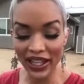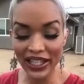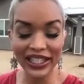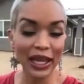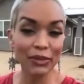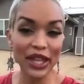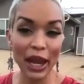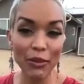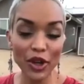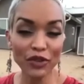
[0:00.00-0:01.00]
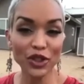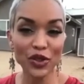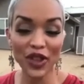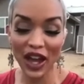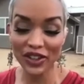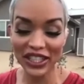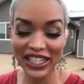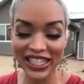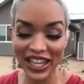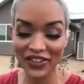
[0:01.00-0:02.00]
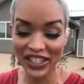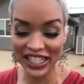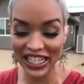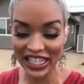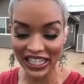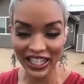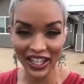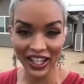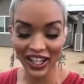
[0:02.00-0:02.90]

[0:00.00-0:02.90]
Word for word: in September of 2017,